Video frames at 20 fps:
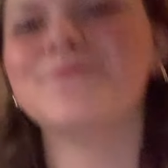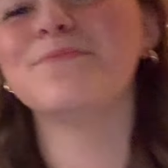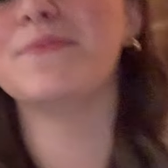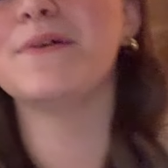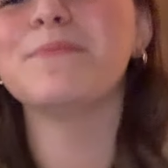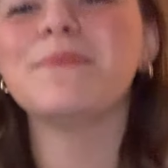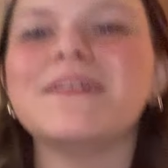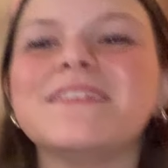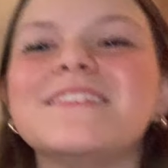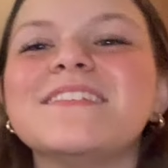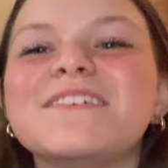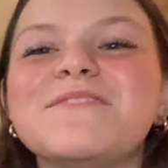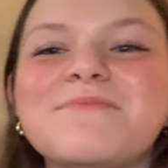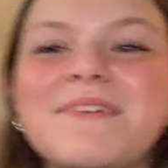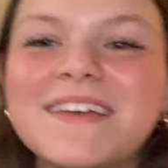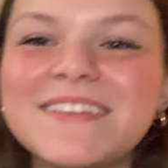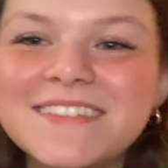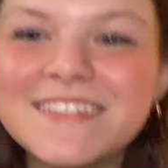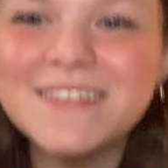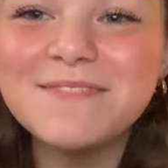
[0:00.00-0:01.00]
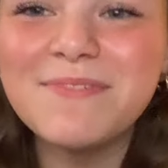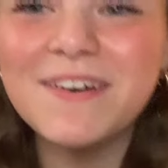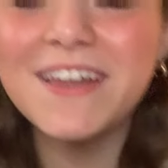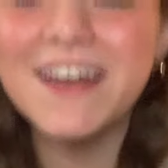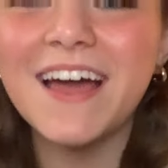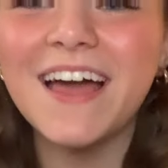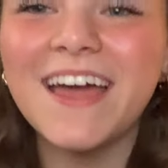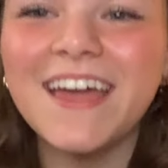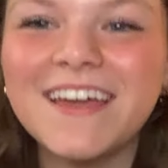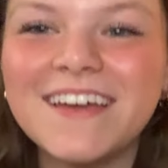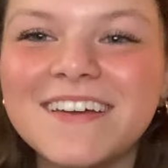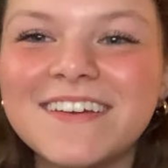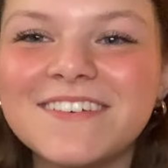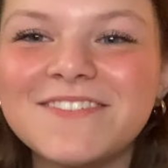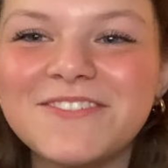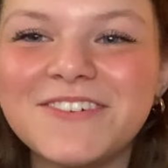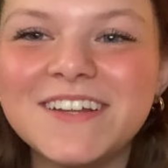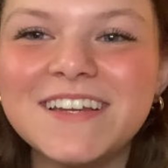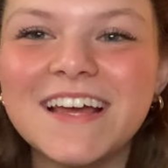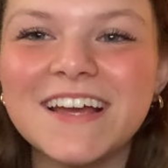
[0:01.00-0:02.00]
my bed's a little messy, but I
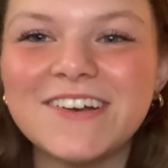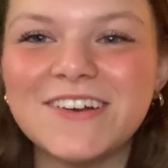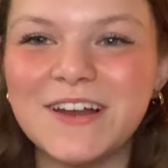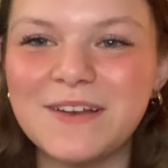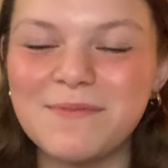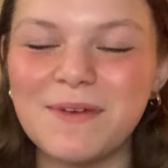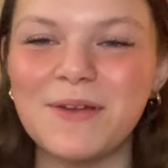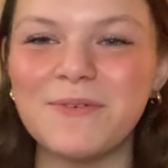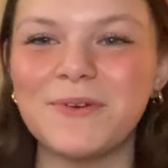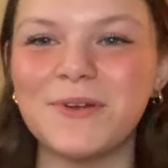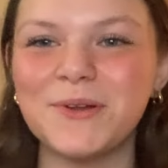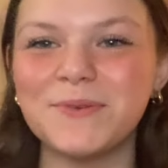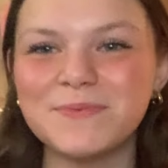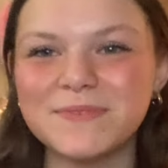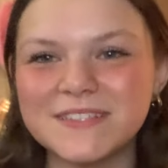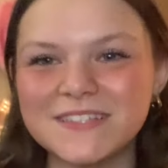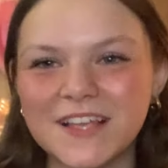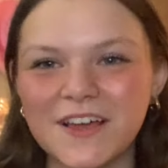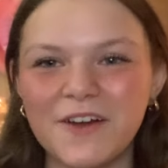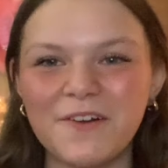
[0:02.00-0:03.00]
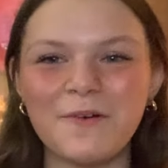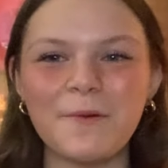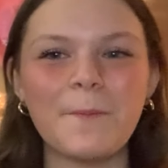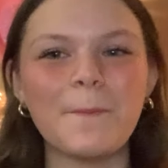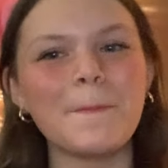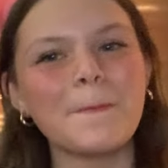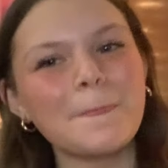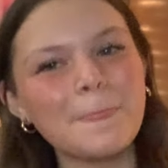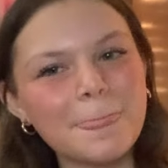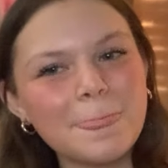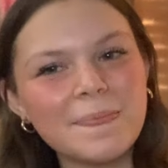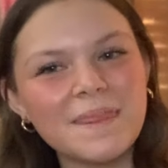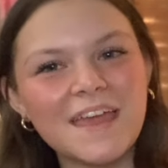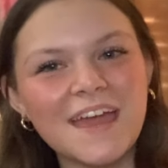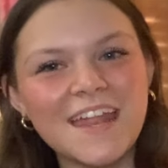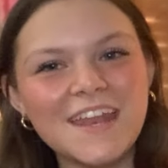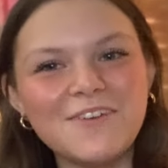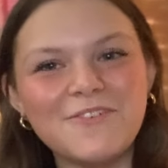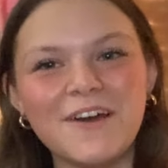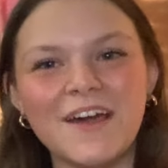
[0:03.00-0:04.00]
redecorated my room. So
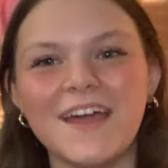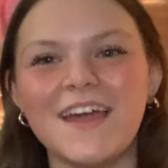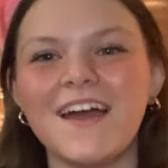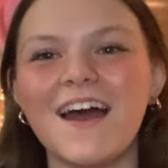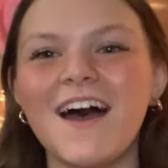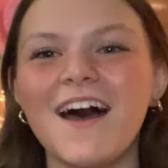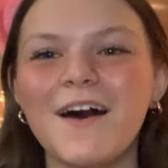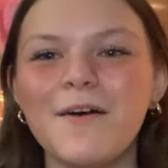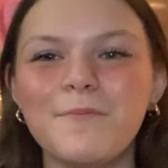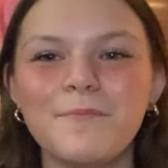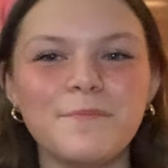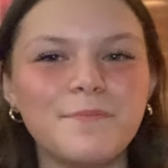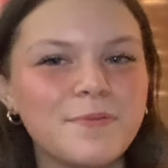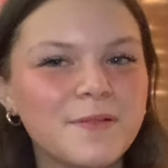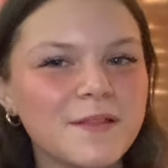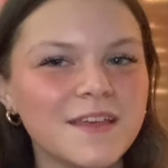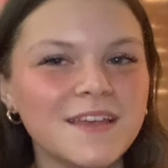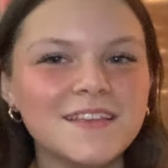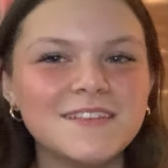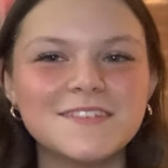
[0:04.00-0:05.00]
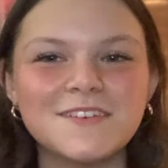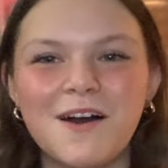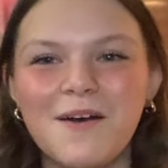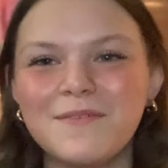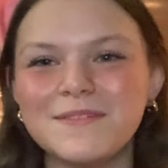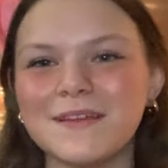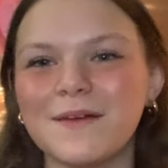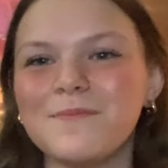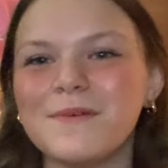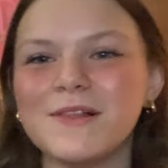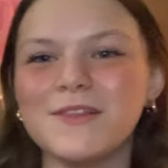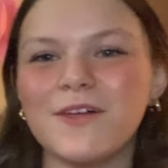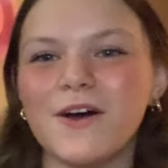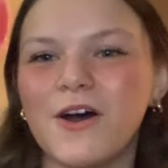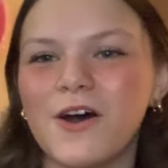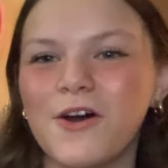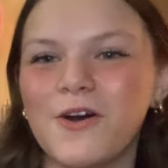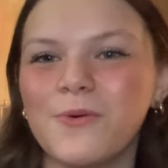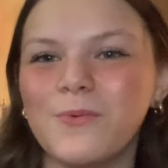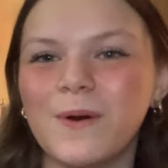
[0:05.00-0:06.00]
anyway, please comment down
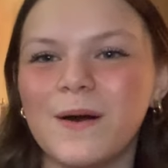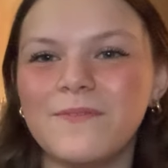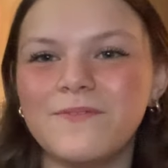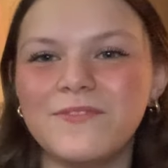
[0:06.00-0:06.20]
below what